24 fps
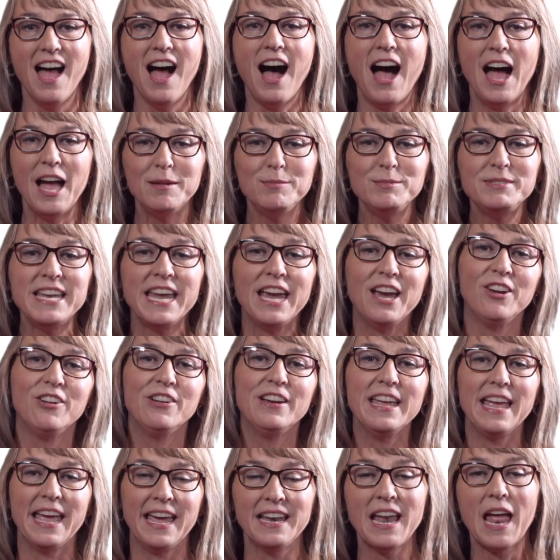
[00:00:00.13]
I'm
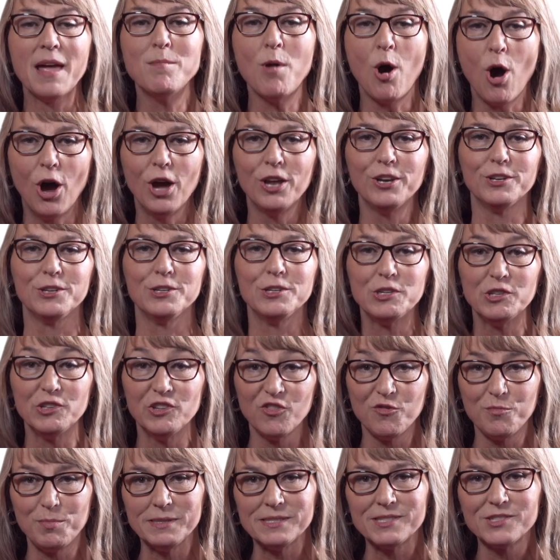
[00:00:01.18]
Teri, and I'm honored to
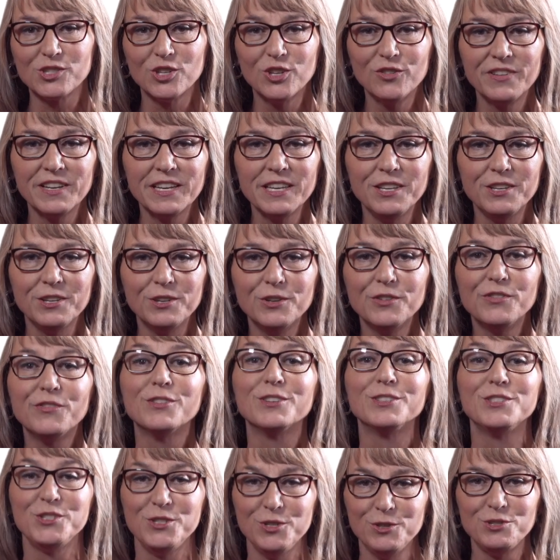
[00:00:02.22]
have been serving you for
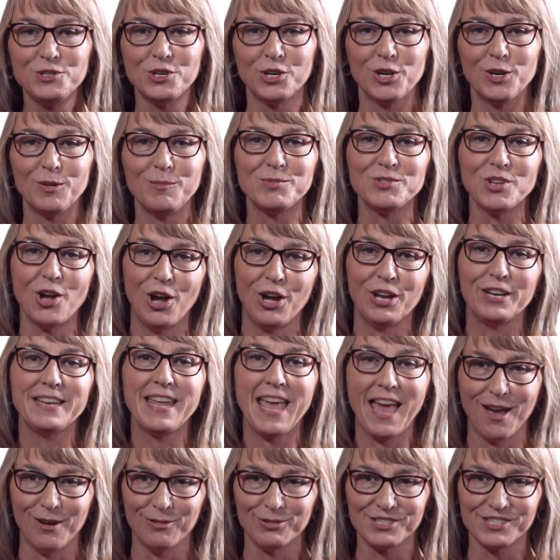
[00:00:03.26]
2 terms on
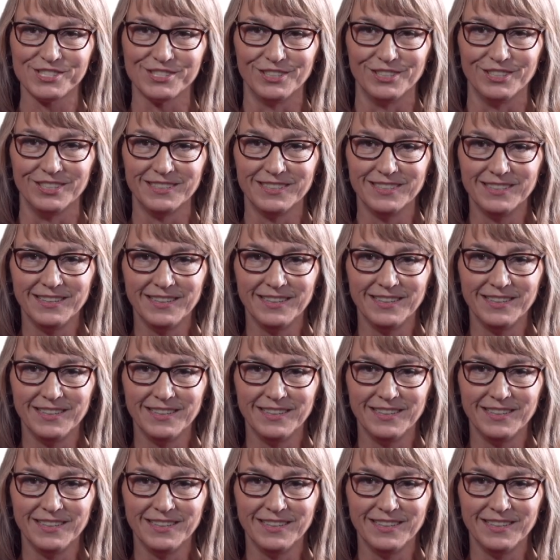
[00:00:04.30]
council.